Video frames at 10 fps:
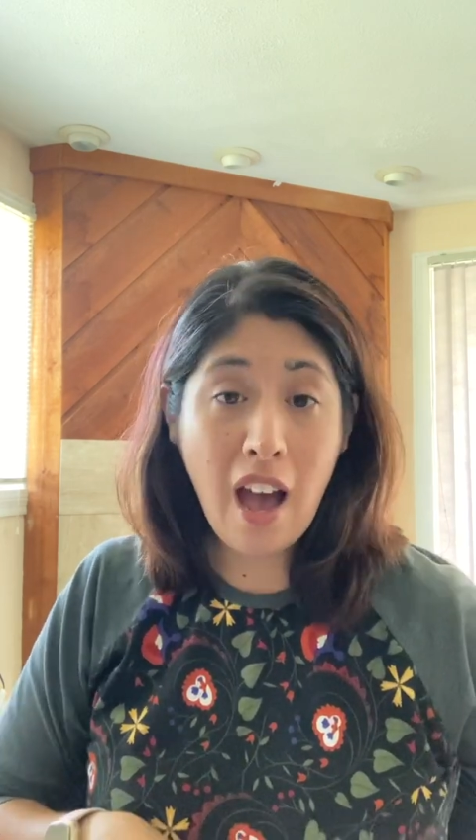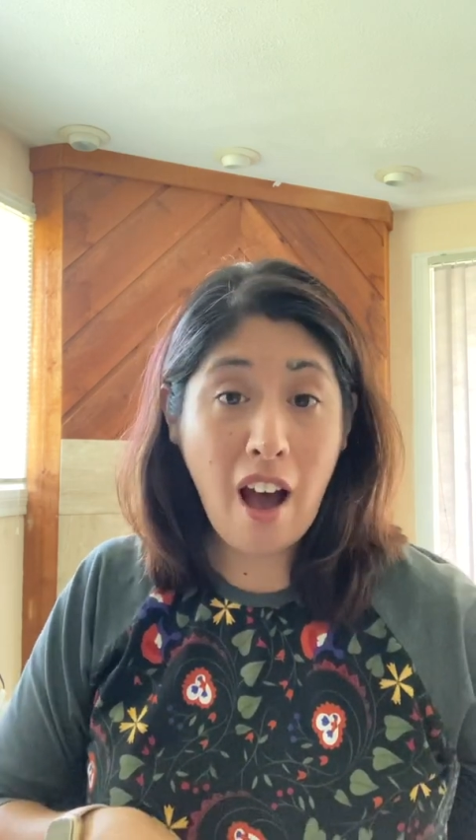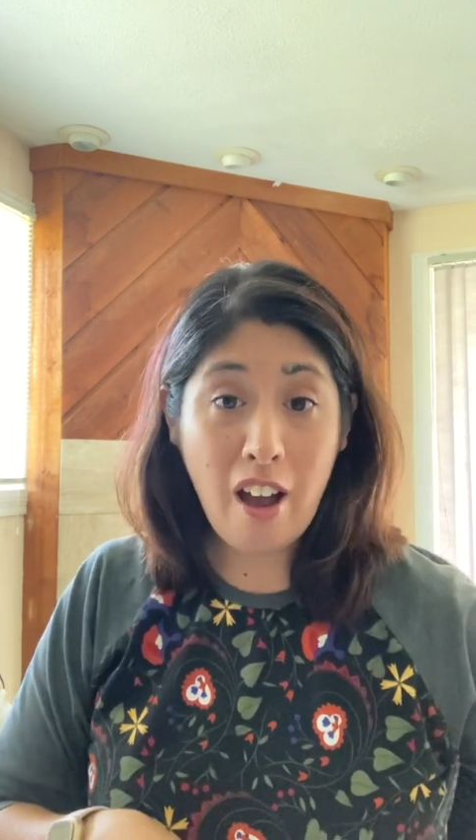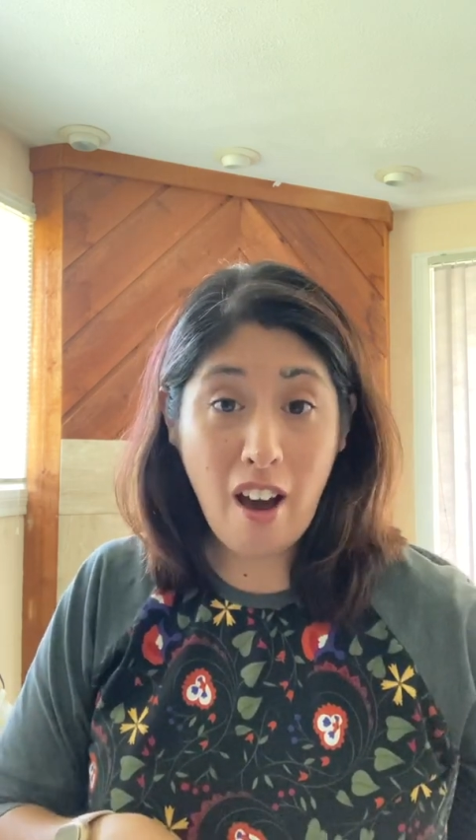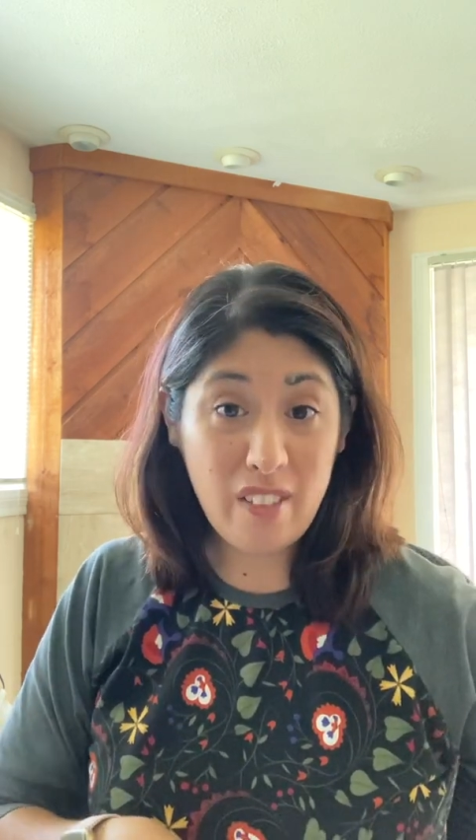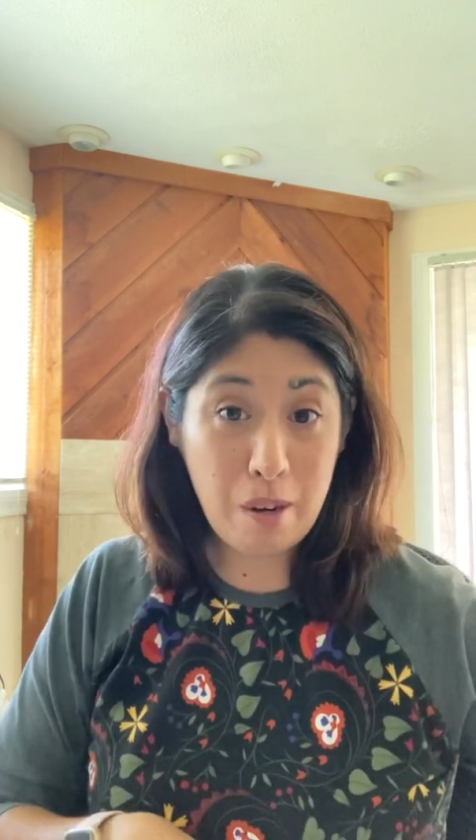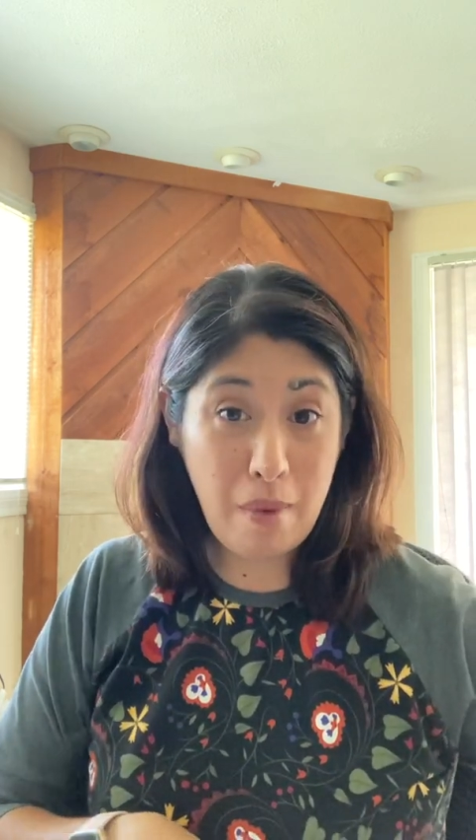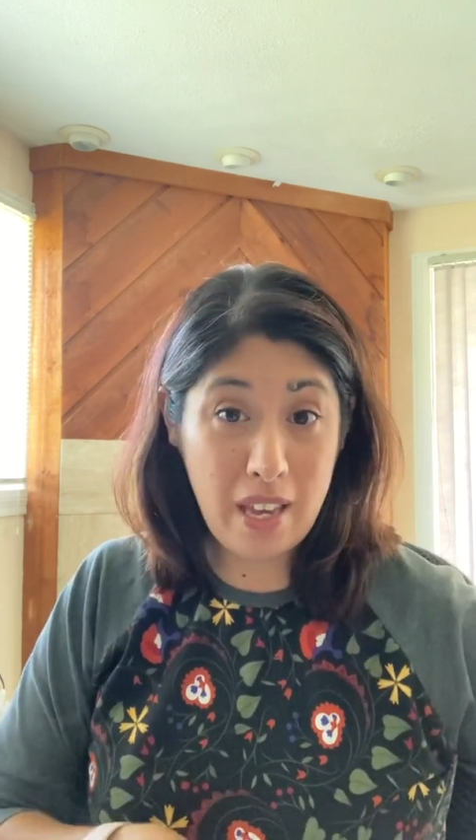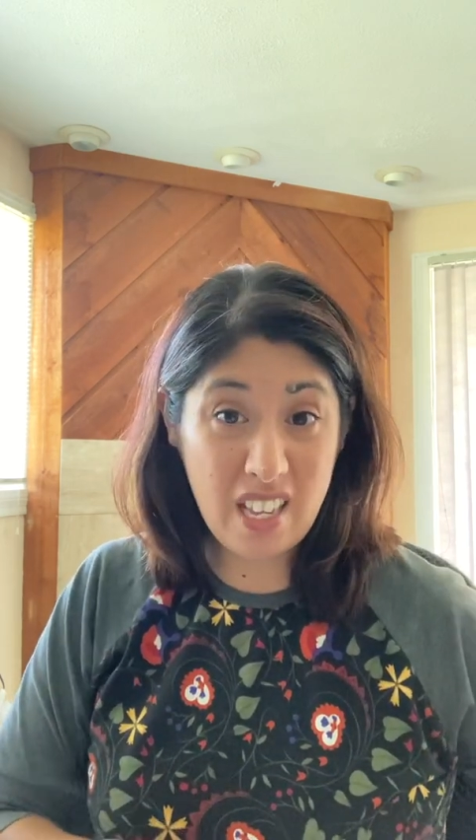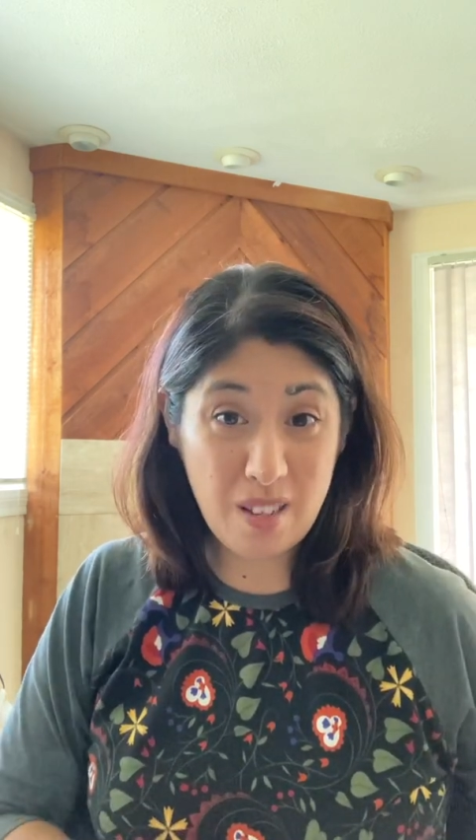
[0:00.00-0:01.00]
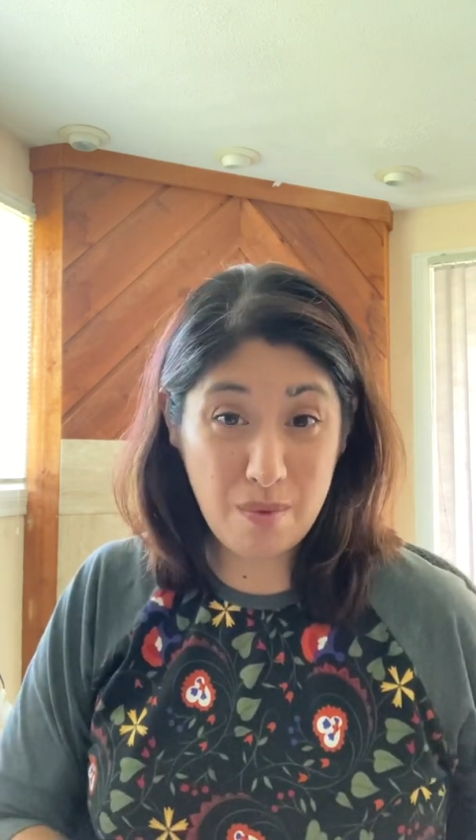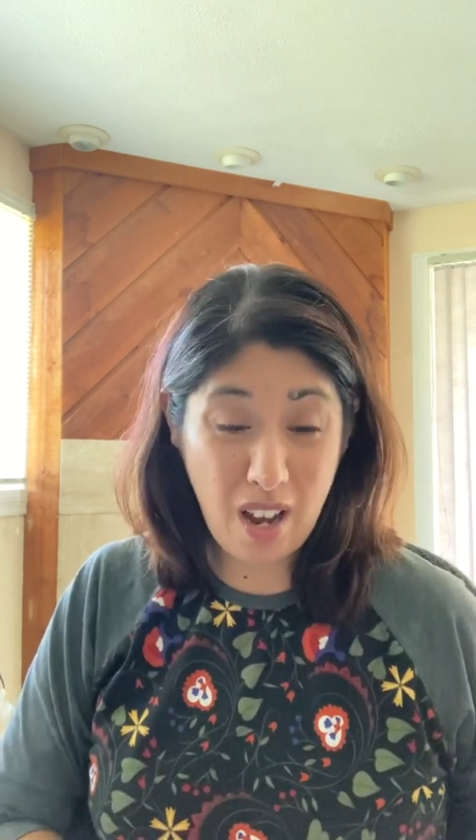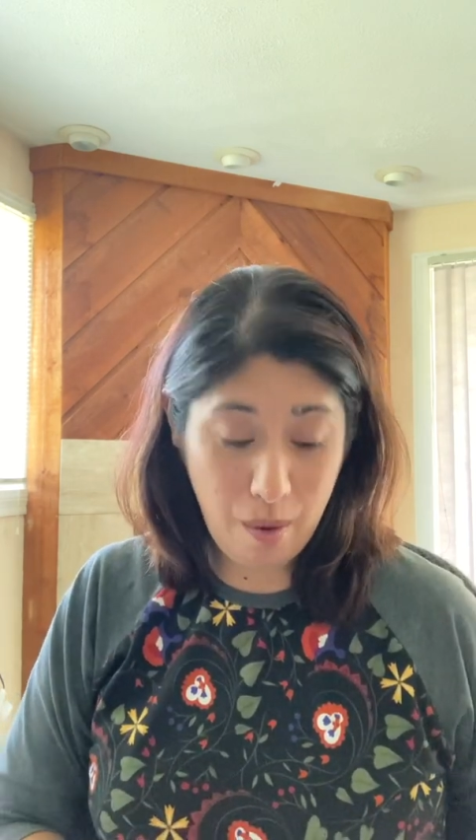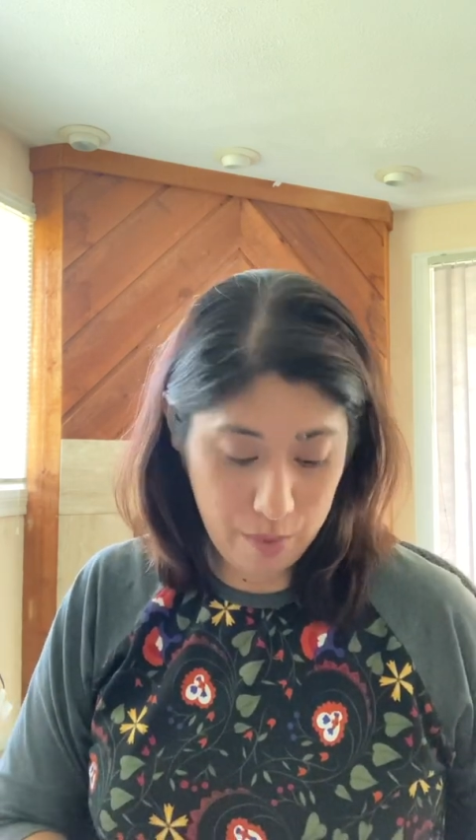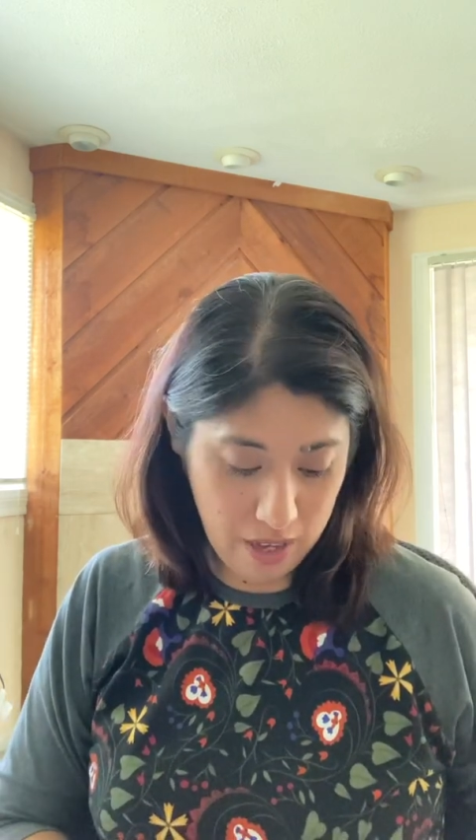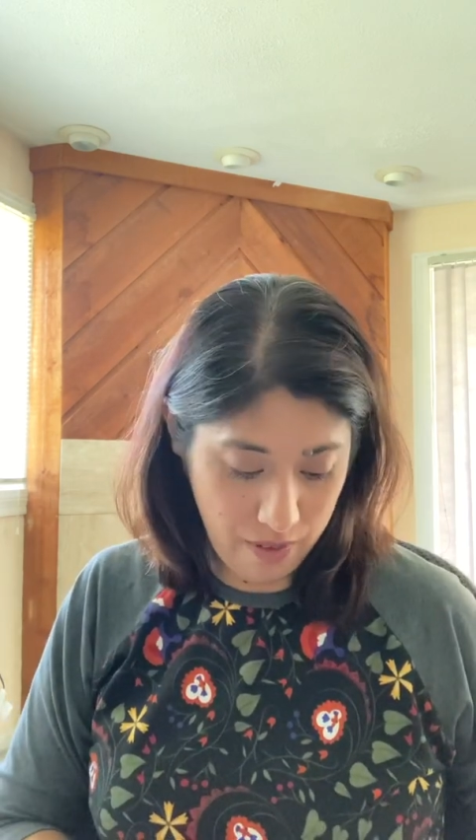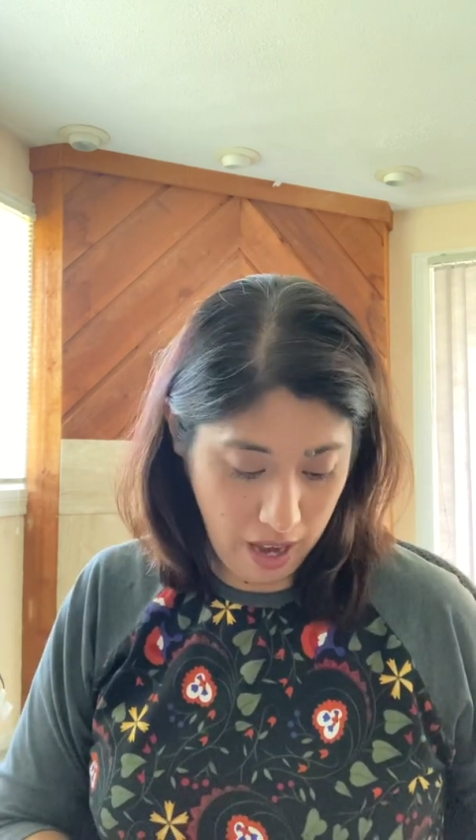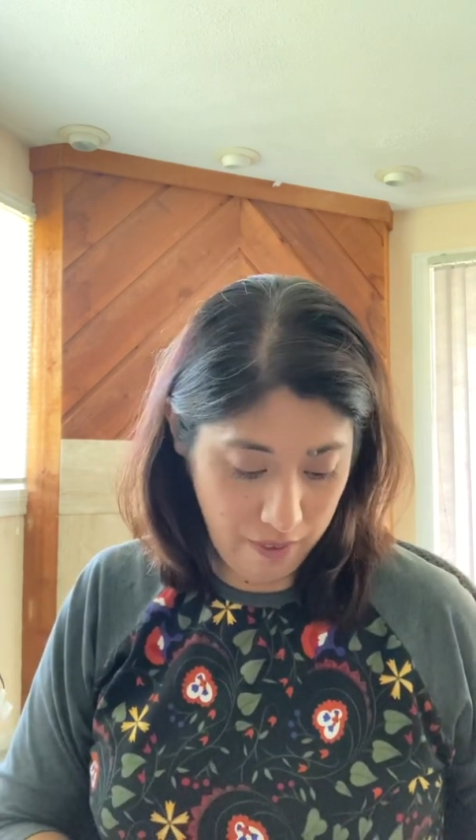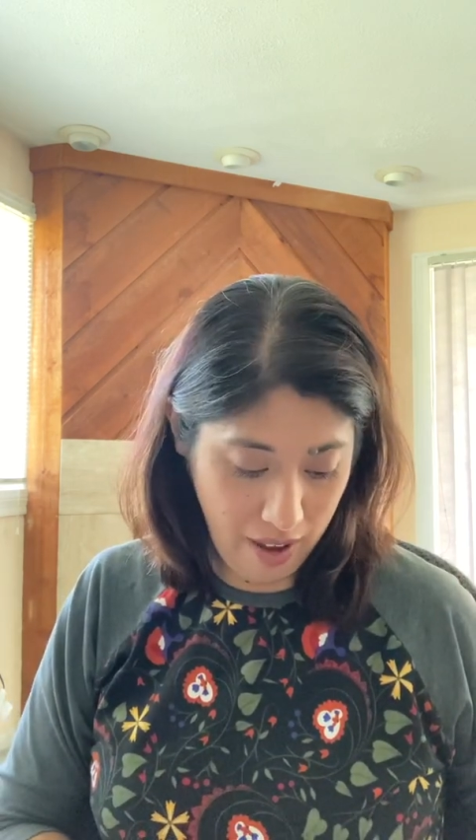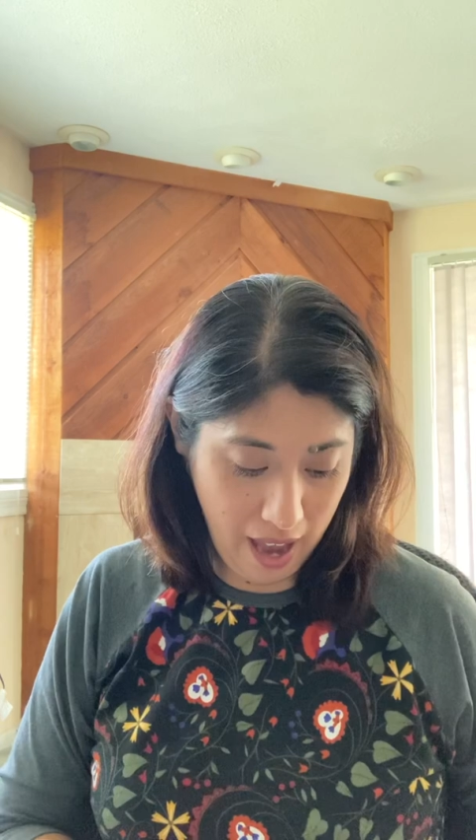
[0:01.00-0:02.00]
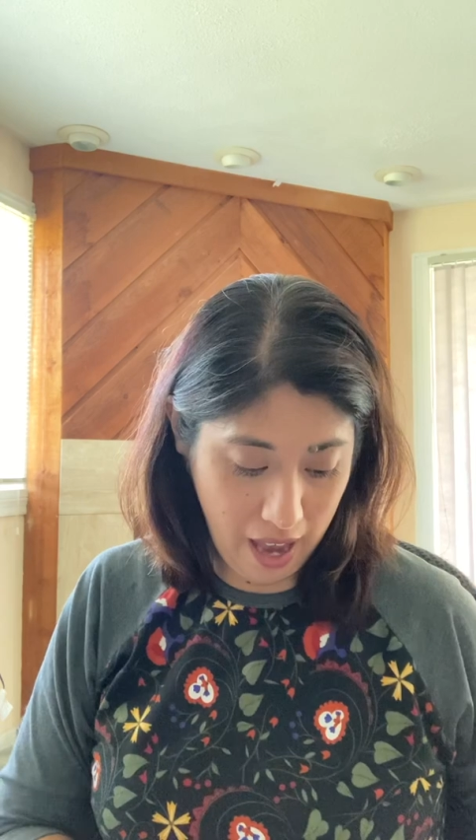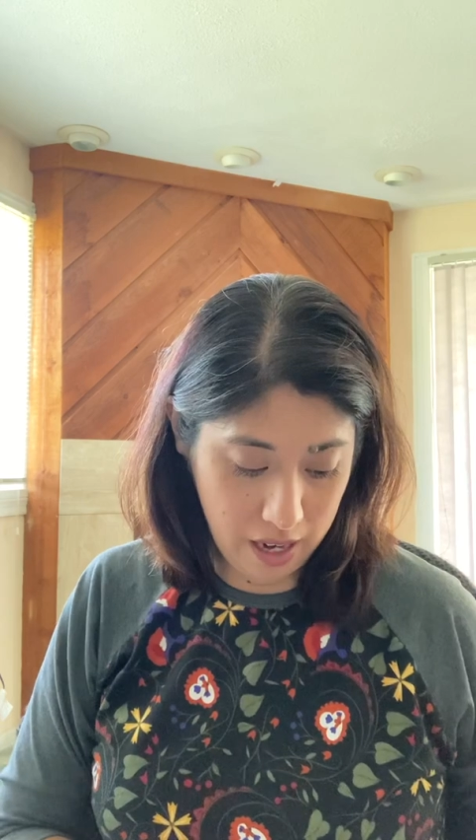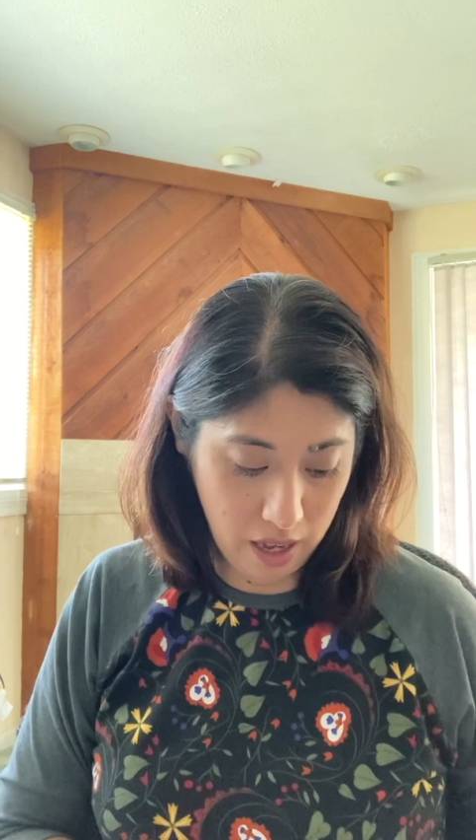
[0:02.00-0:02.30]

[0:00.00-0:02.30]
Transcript: I often make it sometimes if I've had